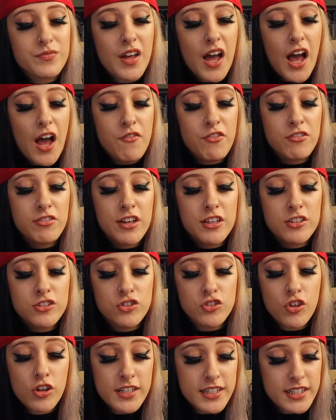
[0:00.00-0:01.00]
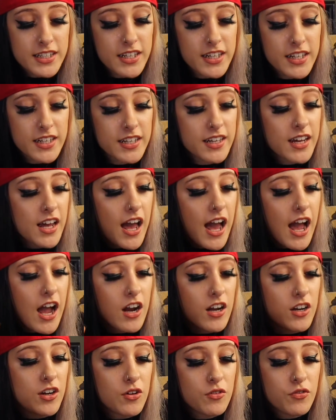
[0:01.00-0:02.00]
I think they're a solid kick. I
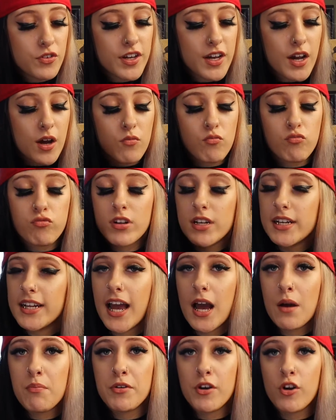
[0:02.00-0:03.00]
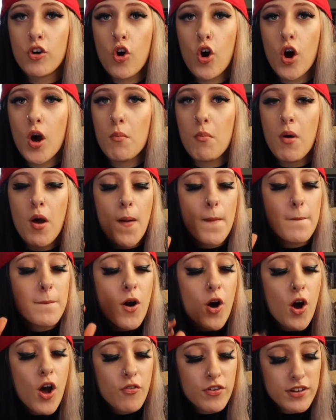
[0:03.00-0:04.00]
love it. Really happy I got them.
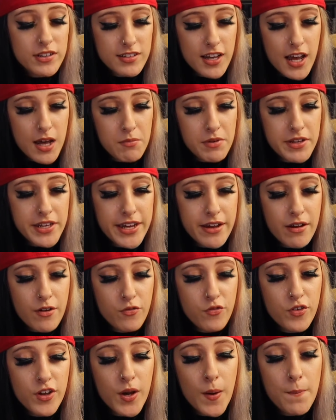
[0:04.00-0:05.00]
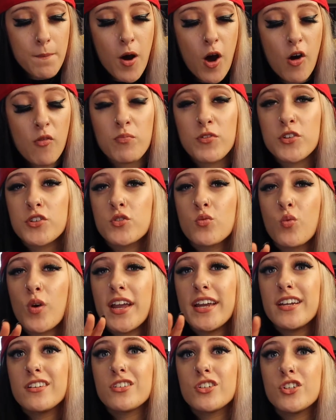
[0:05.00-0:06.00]
Perfect time of year. I think apart from the
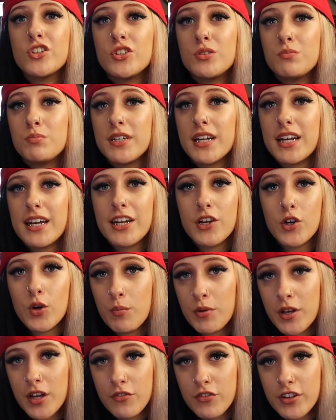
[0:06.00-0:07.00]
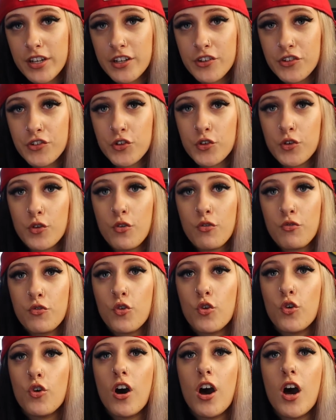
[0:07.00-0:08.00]
suede, could be a little bit of an issue
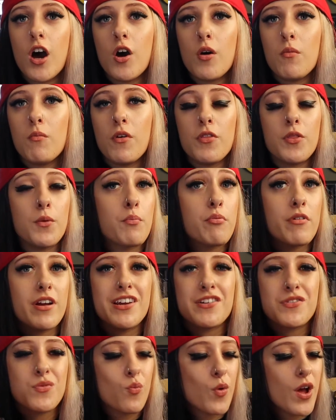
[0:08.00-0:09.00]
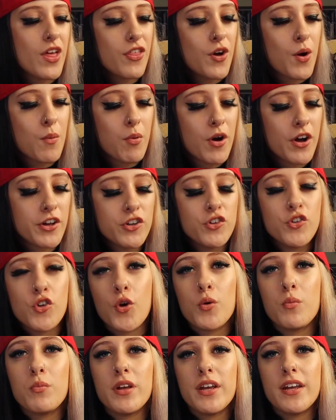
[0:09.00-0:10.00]
for the British weather, but you
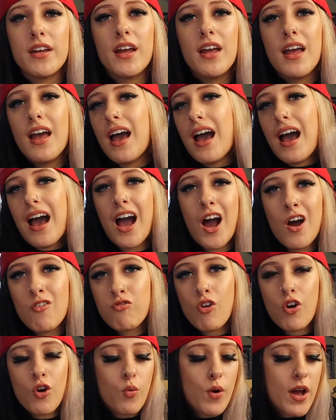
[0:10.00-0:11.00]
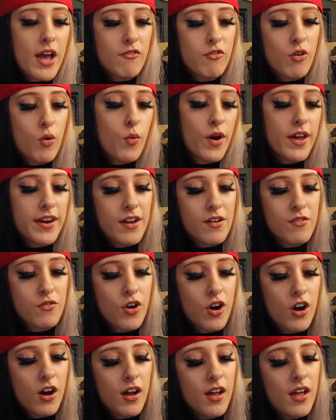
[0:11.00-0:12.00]
know me, I'll rock whatever,
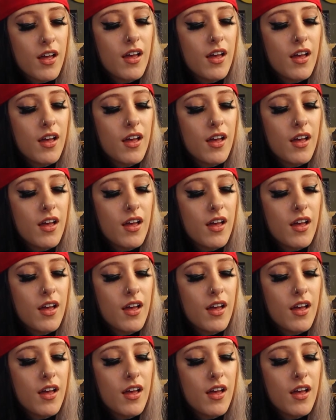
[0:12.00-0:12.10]
whenever.